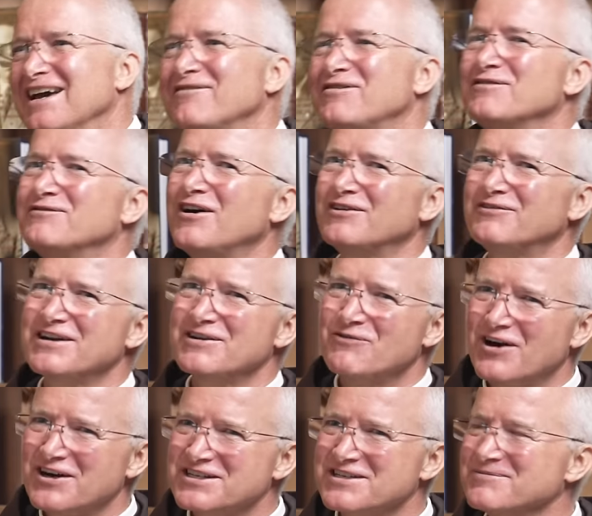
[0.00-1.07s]
if you've already
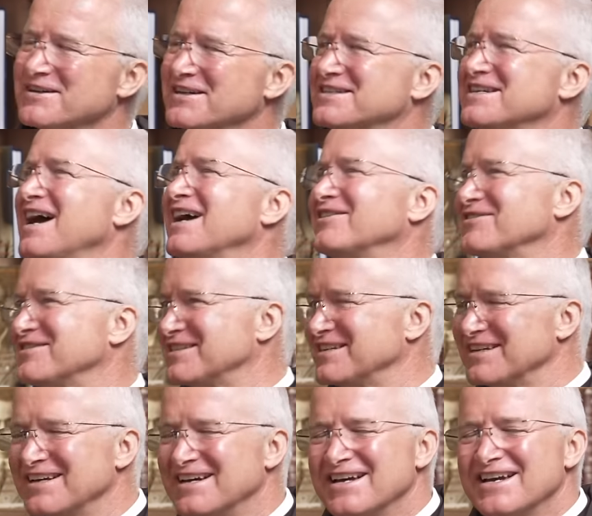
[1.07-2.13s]
washed them in the
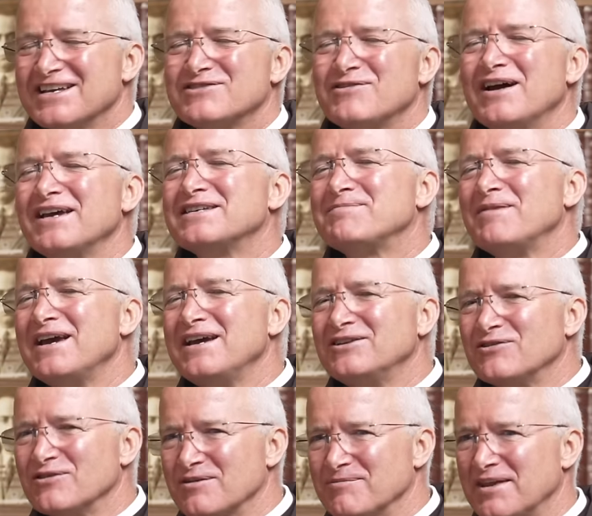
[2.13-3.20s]
sacristy?" So I explain
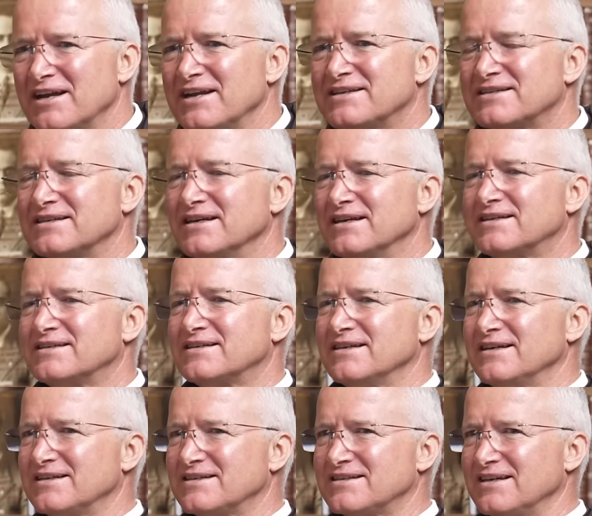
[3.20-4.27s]
to them that
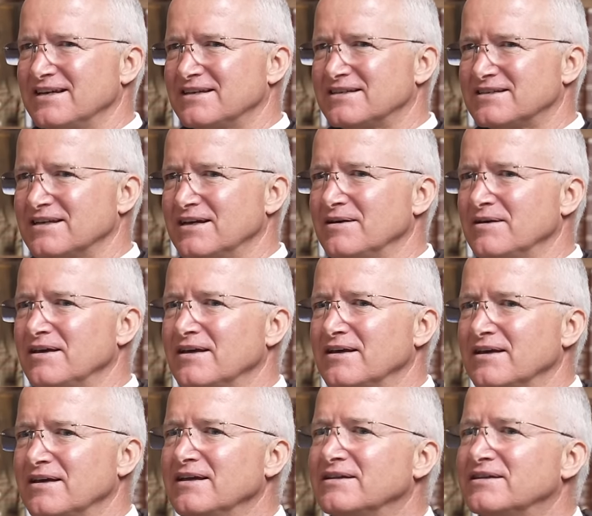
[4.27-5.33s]
it's a
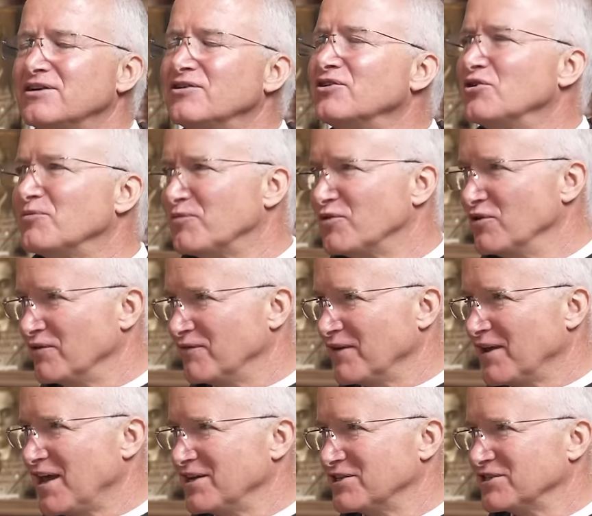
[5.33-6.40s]
interior
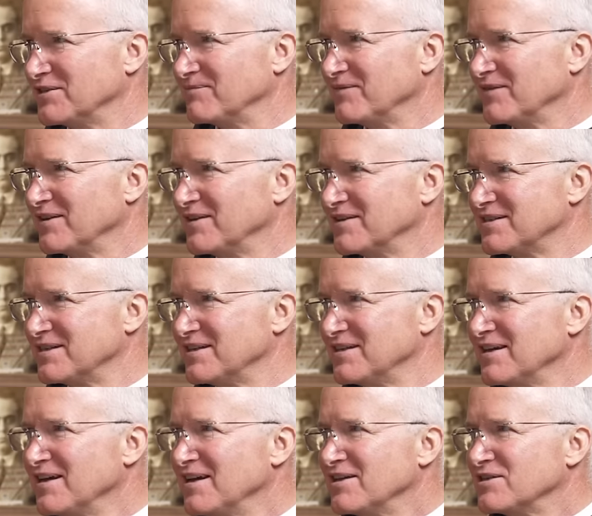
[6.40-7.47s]
purification. You see,
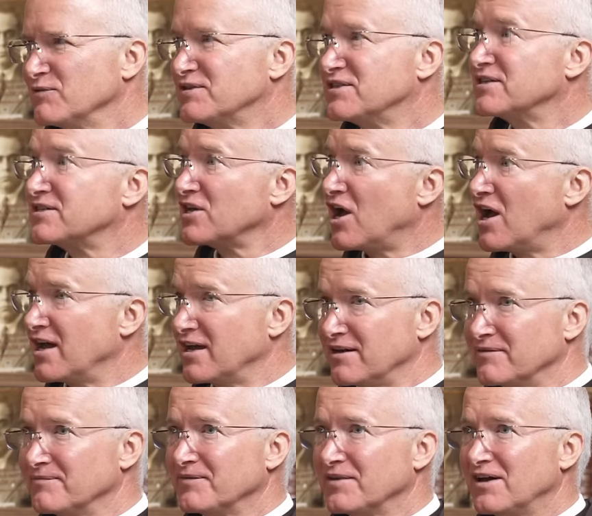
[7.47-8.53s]
so it's a
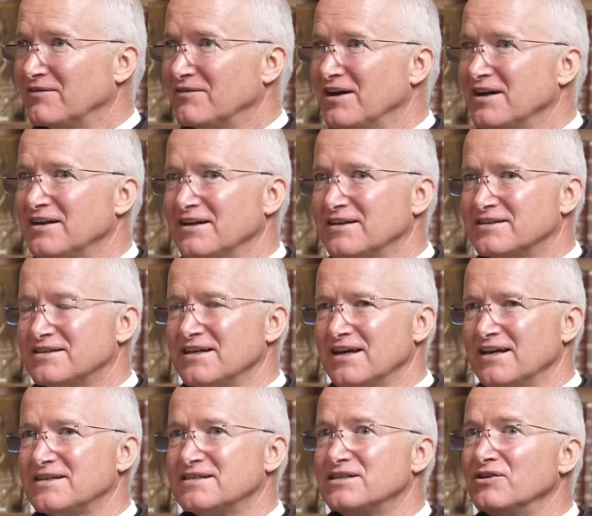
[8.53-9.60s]
sign. All right, it's the
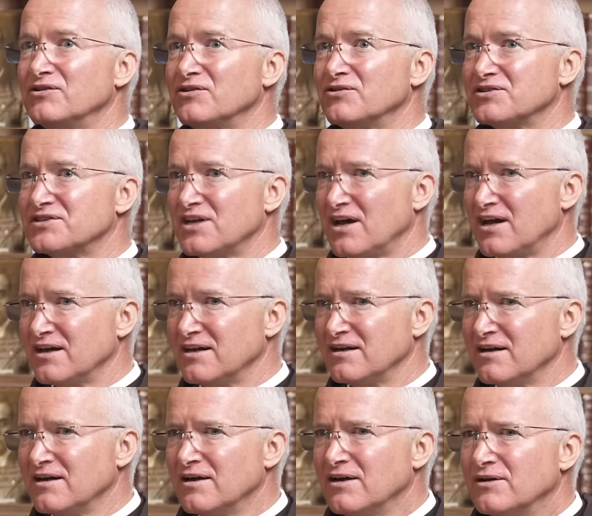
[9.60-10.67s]
exterior sign
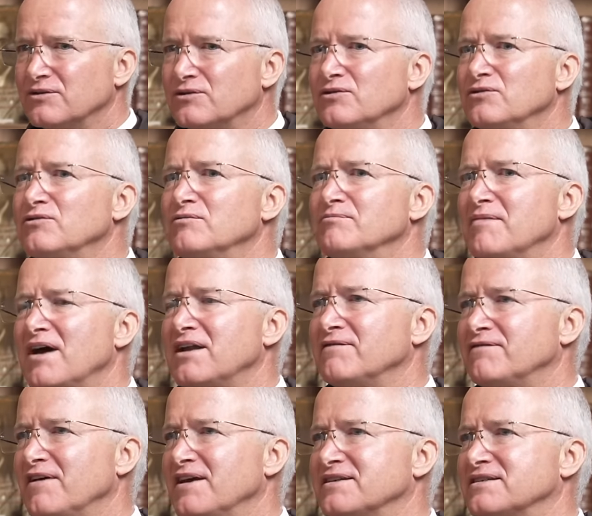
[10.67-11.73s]
to
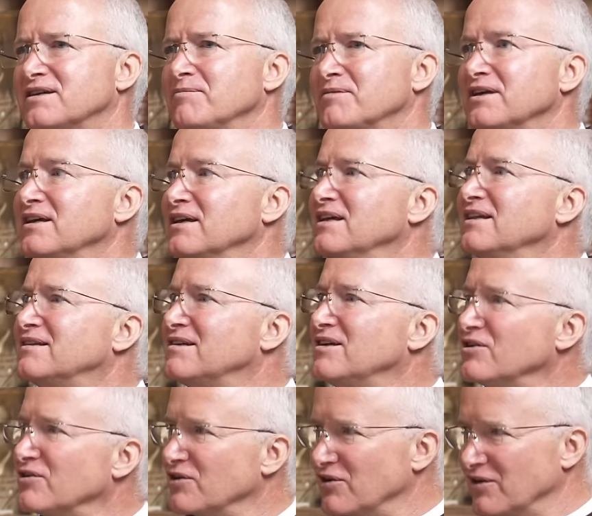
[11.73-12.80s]
manifest something
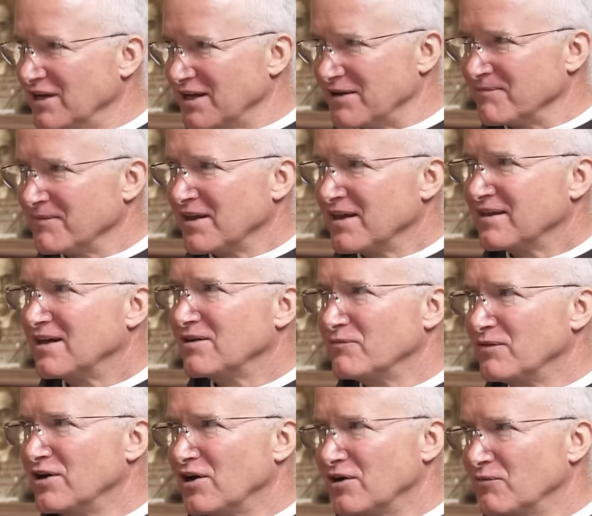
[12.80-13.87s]
interiorly that
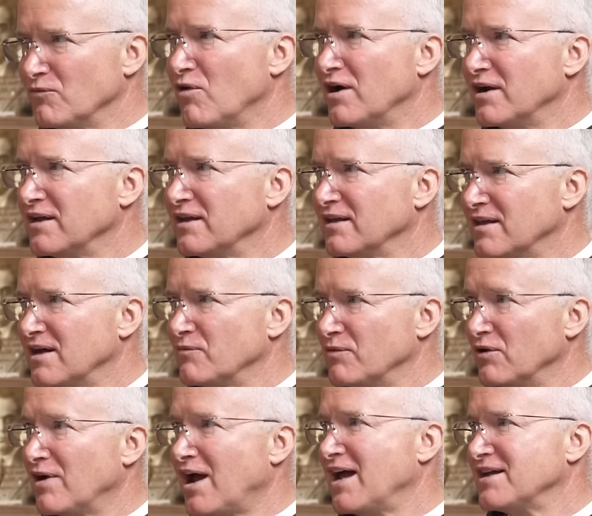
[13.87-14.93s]
we are wanting, that
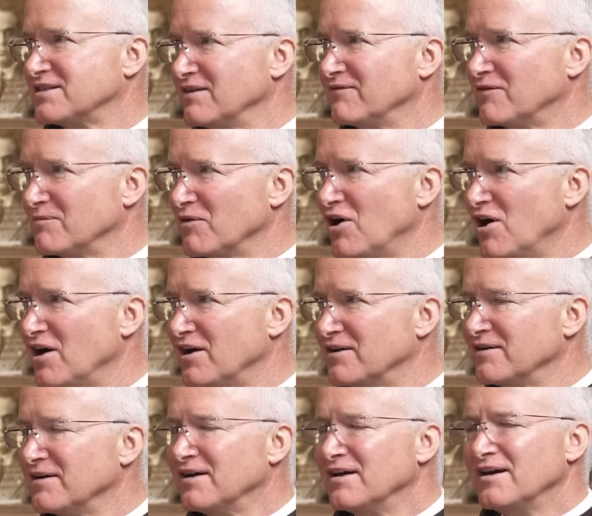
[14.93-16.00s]
we are asking from God,
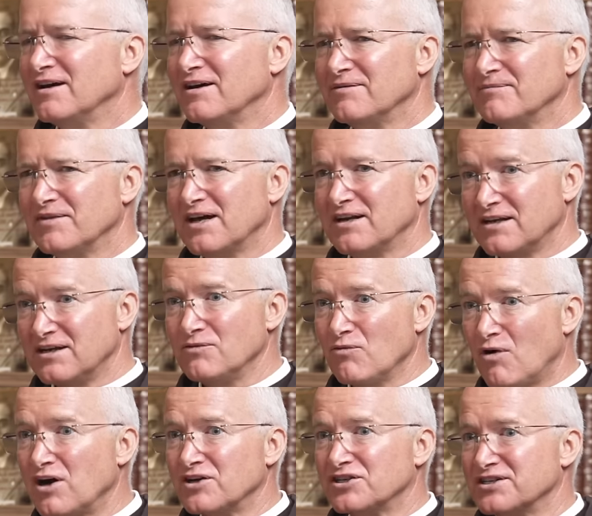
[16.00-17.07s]
that He
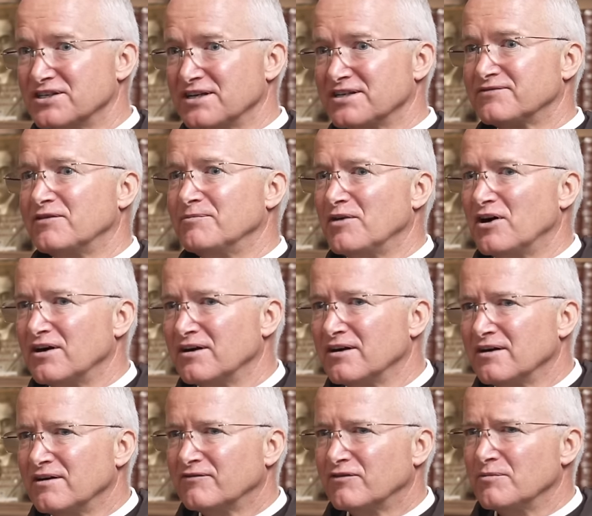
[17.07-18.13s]
washes us from our
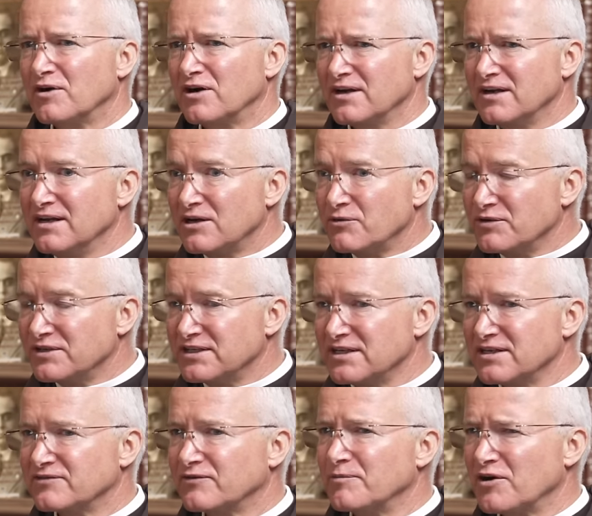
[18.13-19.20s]

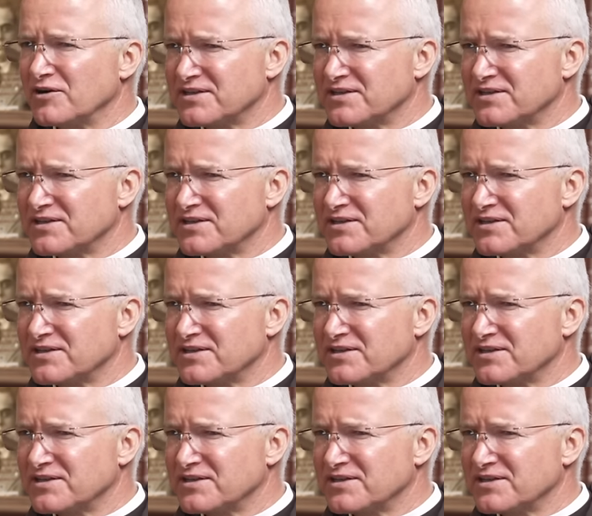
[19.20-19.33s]
iniquities, from our